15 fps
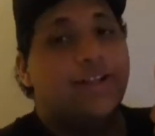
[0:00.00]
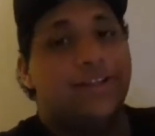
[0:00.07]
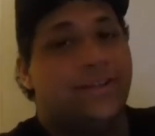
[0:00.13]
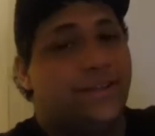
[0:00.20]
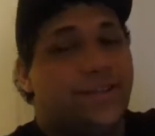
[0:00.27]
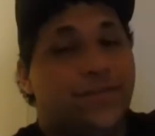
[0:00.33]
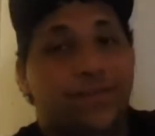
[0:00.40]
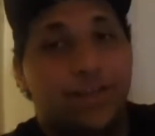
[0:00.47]

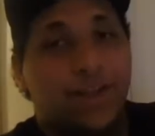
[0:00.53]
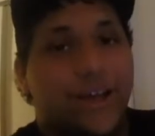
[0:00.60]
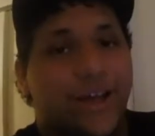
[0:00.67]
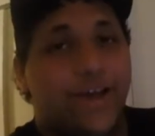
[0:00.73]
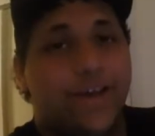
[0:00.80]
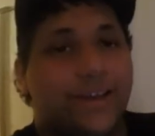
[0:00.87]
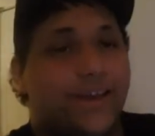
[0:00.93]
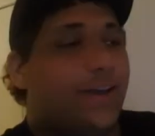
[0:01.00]
Leave a
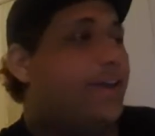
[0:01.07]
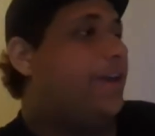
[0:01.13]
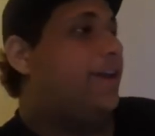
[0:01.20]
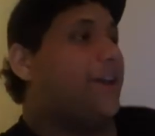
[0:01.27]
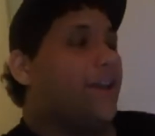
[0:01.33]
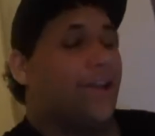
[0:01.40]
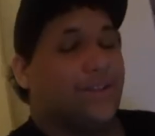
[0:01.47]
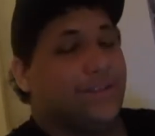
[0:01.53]
like.
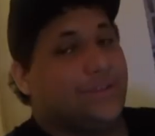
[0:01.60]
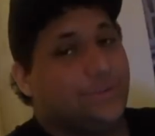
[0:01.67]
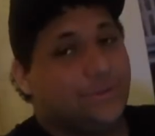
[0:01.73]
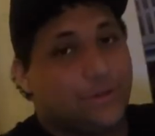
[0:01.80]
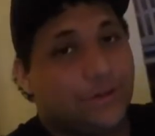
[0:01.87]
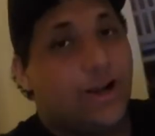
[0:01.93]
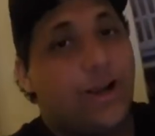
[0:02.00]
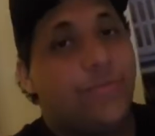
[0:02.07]
And
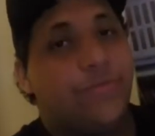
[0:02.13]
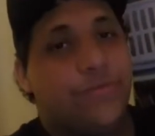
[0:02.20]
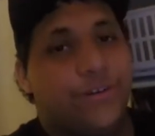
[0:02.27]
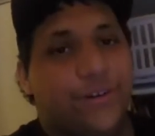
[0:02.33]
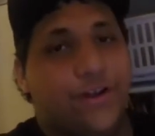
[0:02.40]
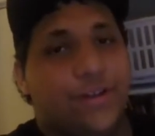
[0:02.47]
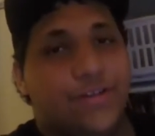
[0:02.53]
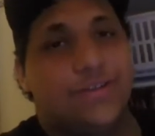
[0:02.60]
subscribe if you're not